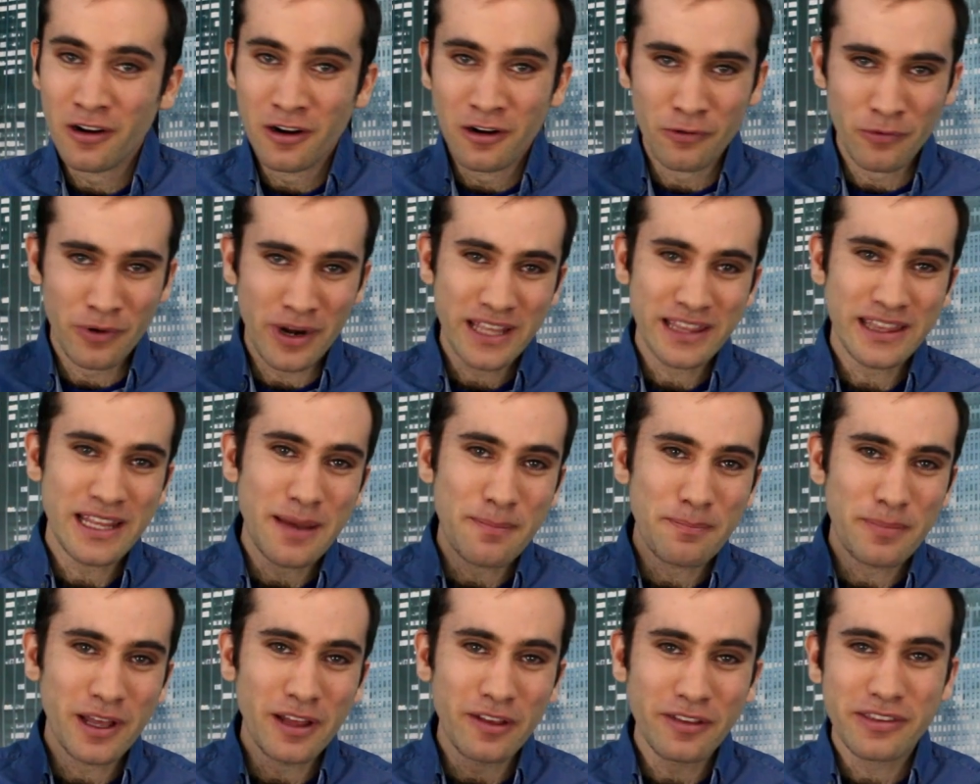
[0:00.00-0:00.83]
Ring
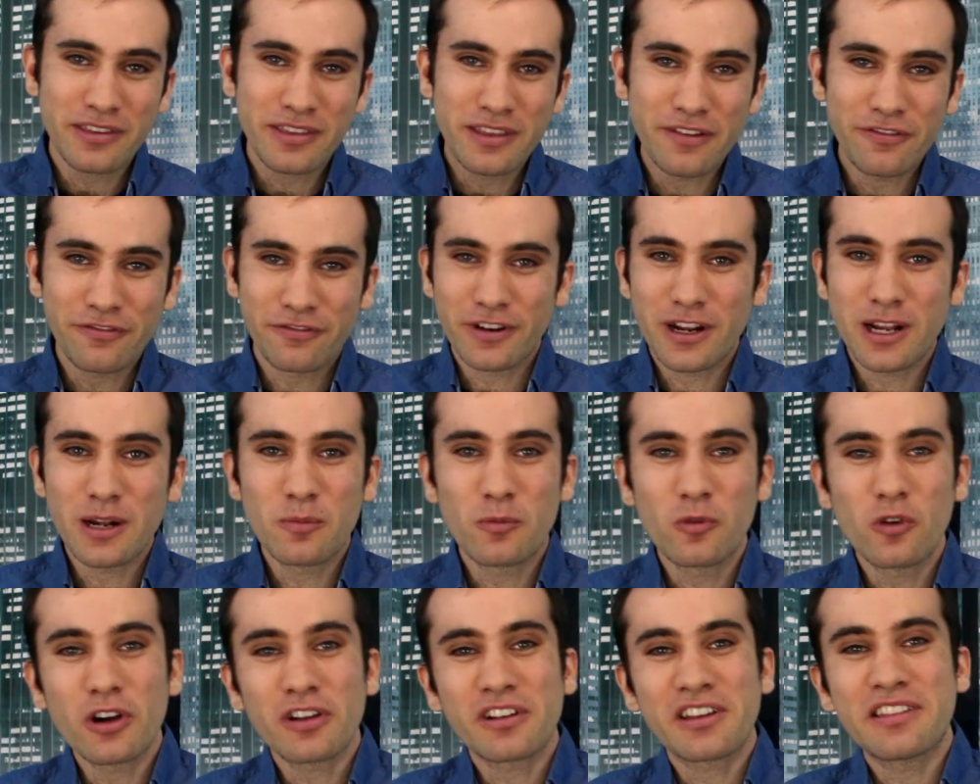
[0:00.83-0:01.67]
that bell so that freedom
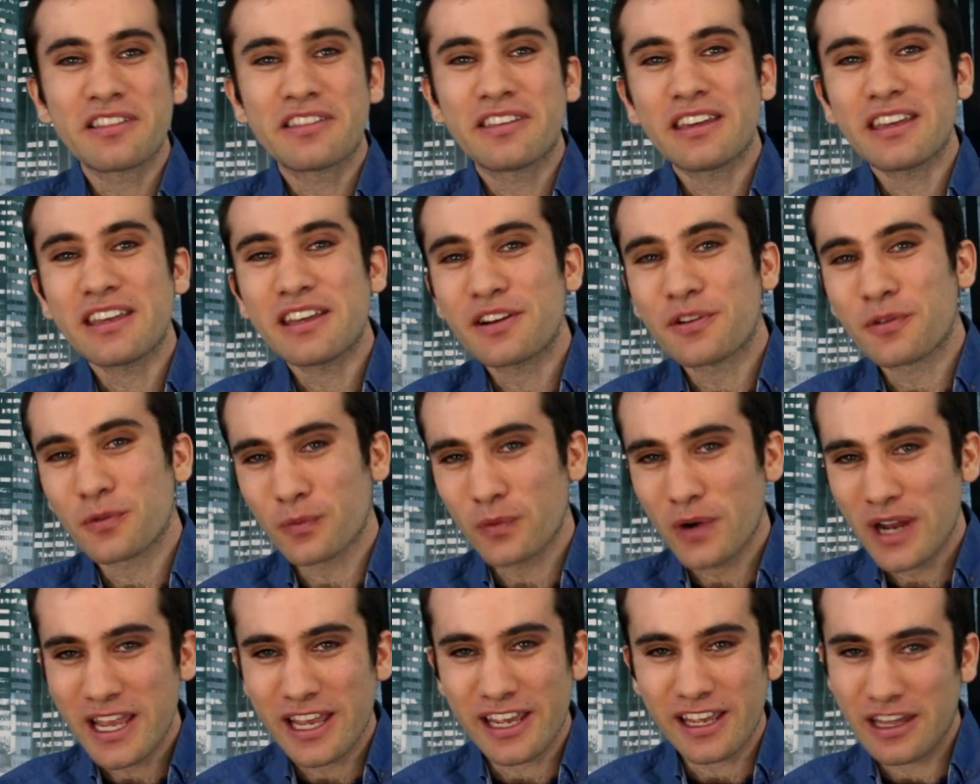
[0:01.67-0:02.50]
will continue to
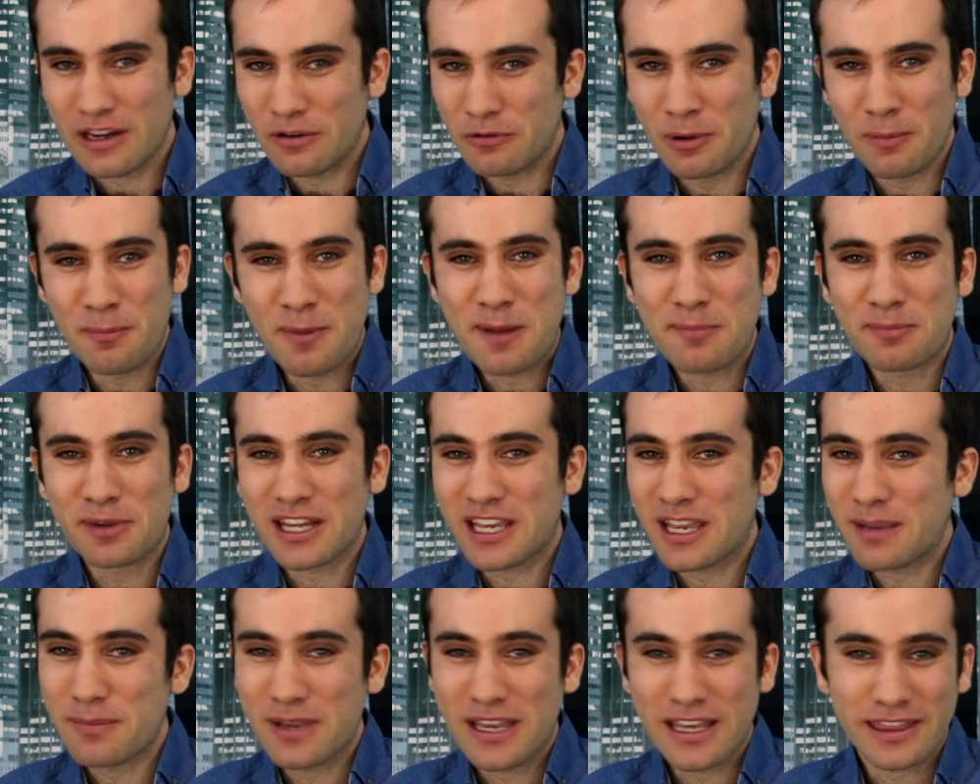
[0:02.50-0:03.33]
ring, and remember to
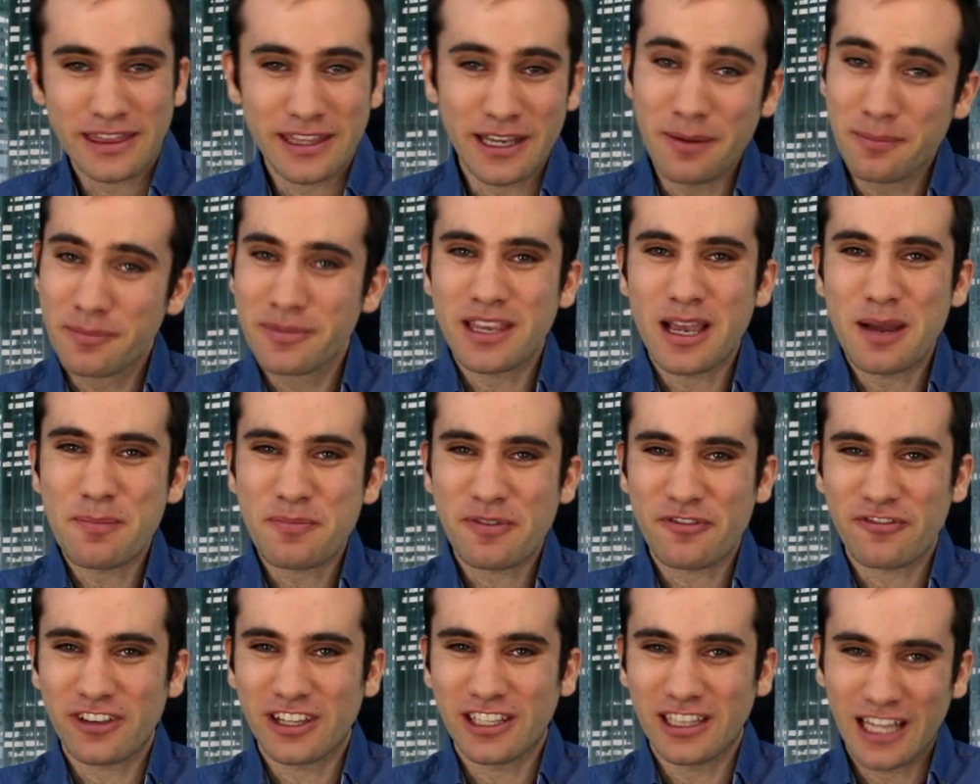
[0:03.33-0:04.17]
give me a thumbs up
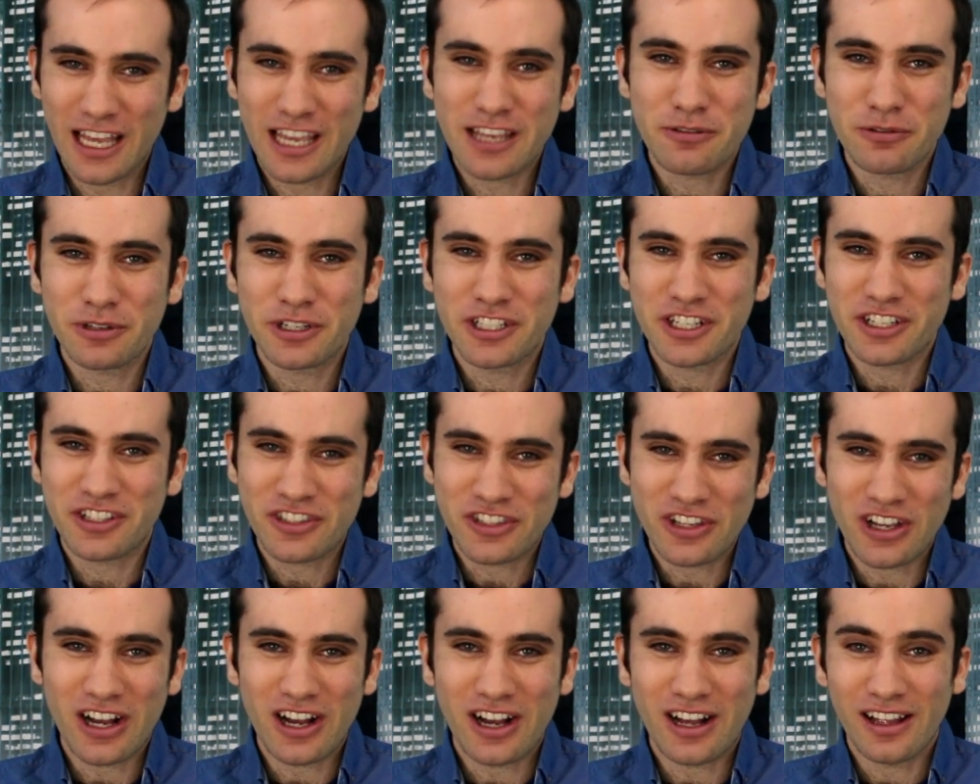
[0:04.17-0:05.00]
if you like what you
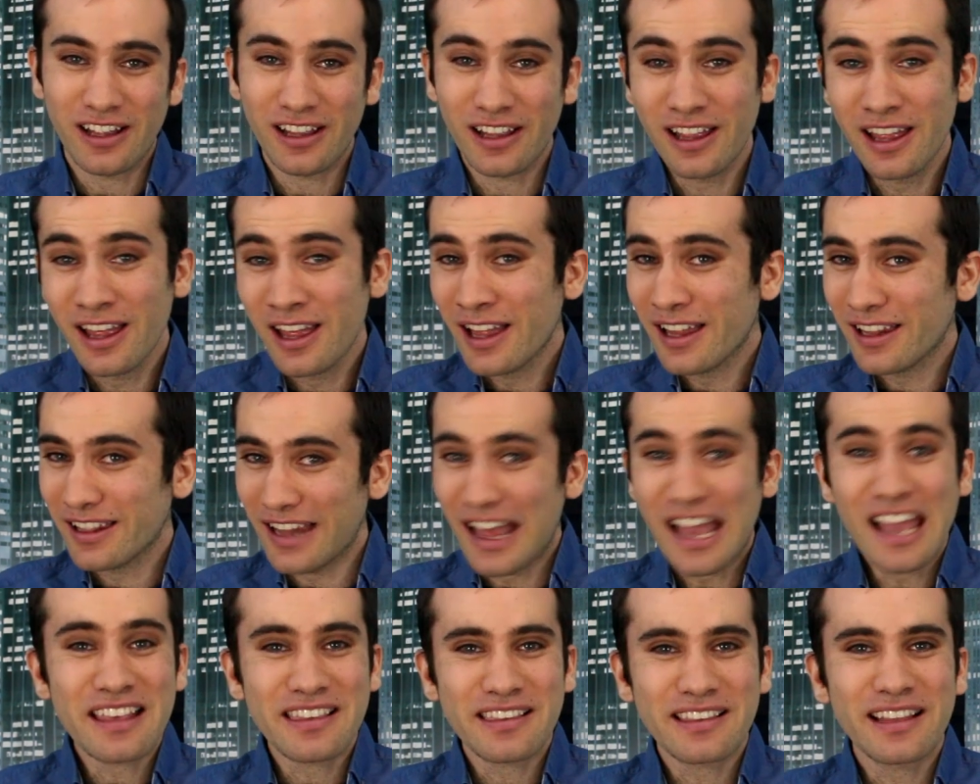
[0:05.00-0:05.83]
saw.
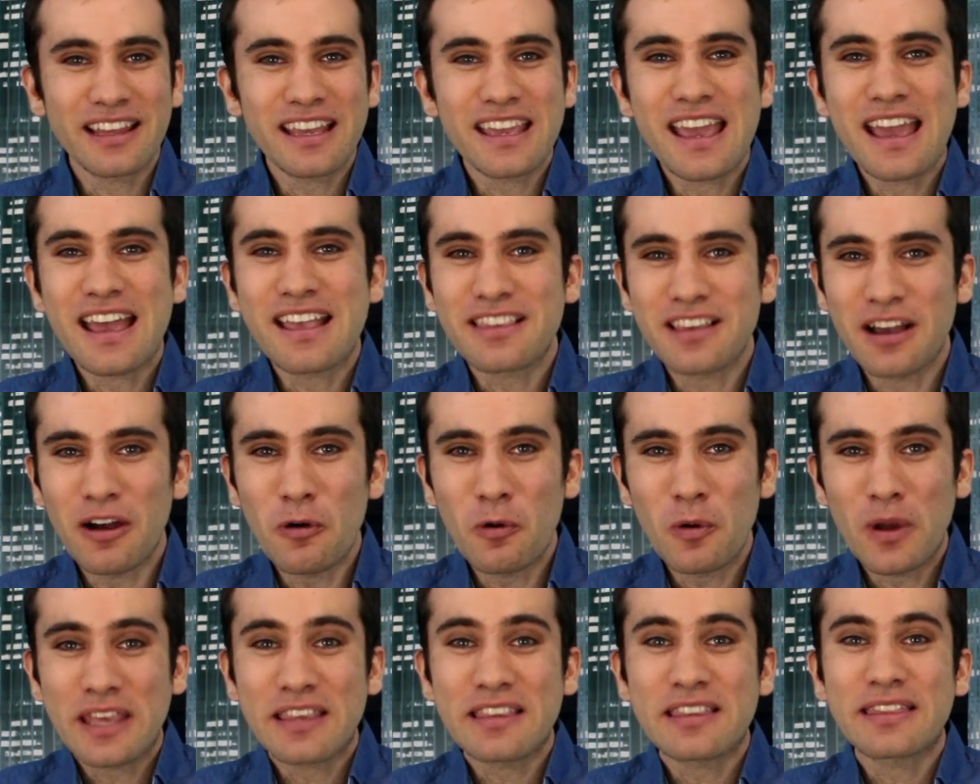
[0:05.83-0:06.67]
Lastly, as
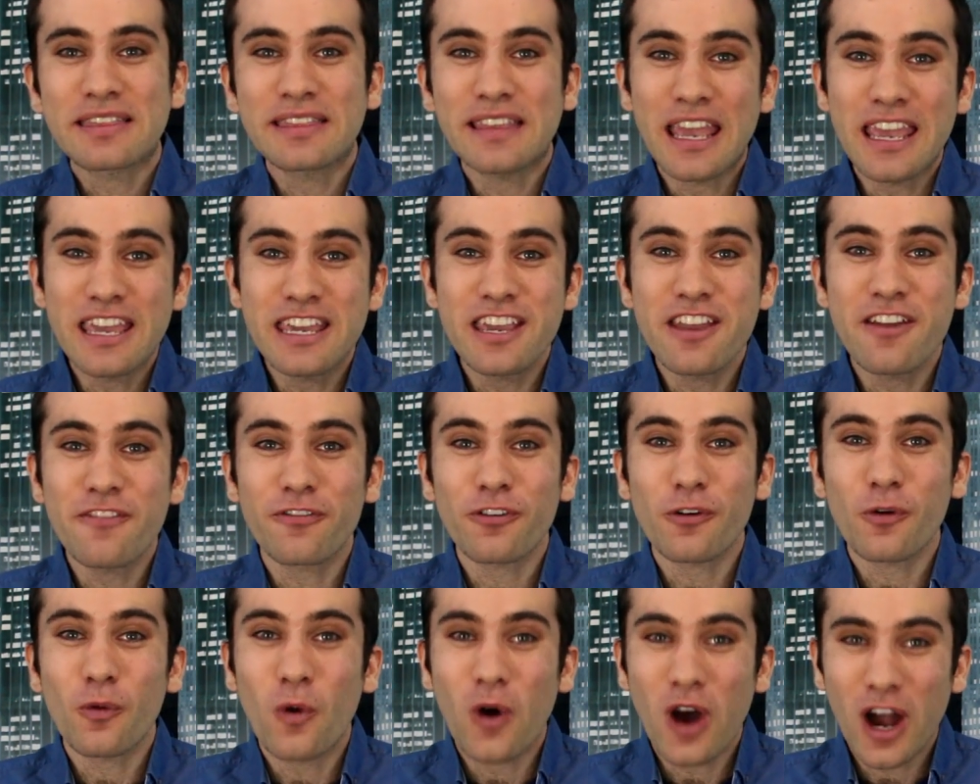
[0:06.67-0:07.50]
always, thank you
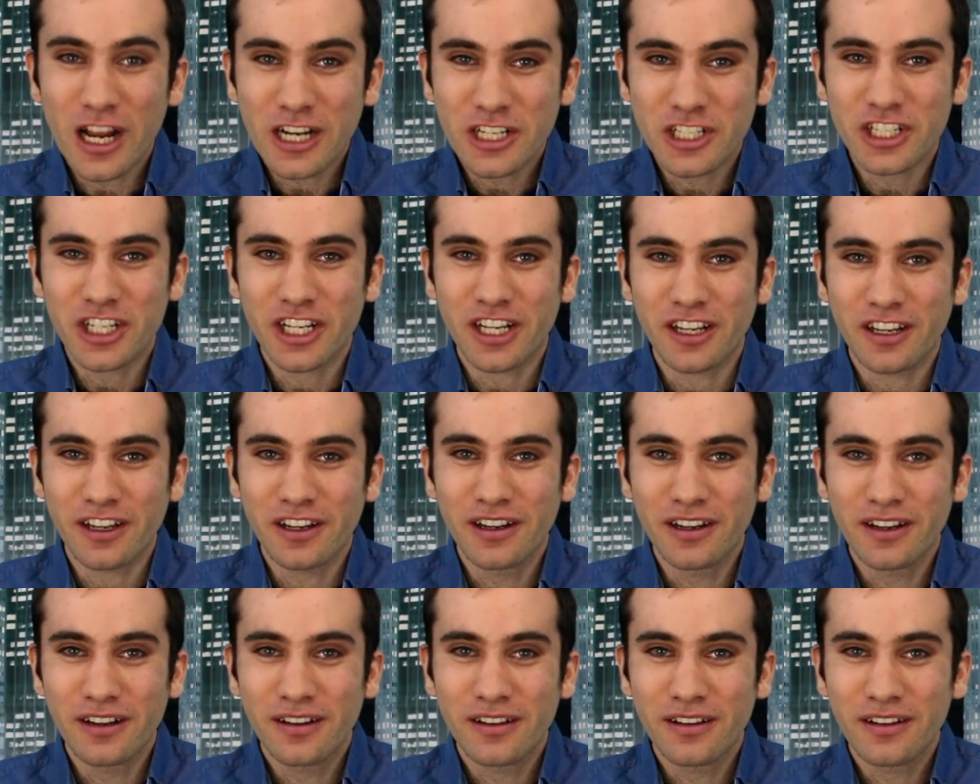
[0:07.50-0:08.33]
for watching.